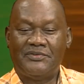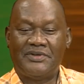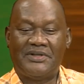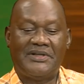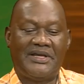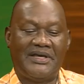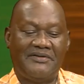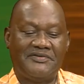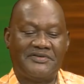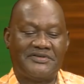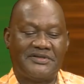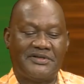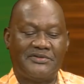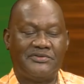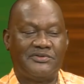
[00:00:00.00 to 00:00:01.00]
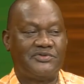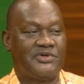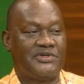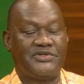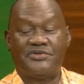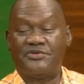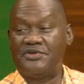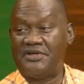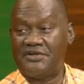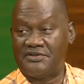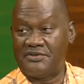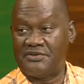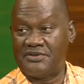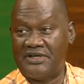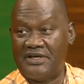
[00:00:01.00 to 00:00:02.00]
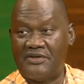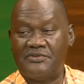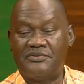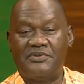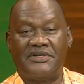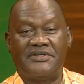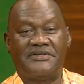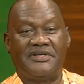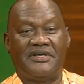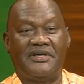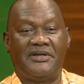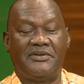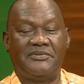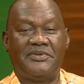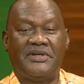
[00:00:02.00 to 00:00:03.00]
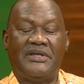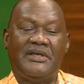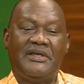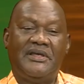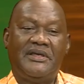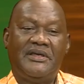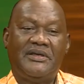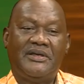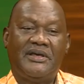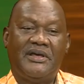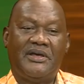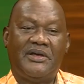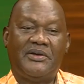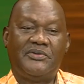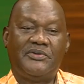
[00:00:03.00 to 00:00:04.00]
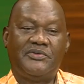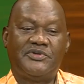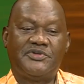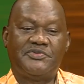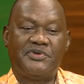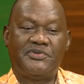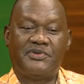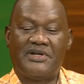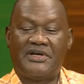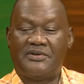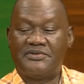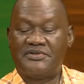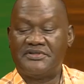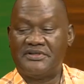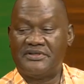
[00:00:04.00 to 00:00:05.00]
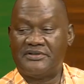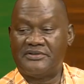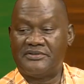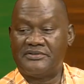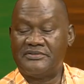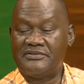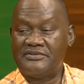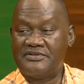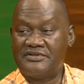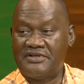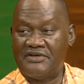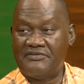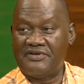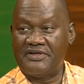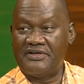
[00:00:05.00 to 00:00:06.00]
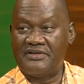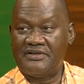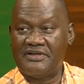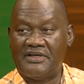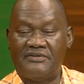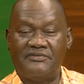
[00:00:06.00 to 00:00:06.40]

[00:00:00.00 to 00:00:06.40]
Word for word: Well, I have a son who's 22 years old now, but um, uh, he was born when I was still serving.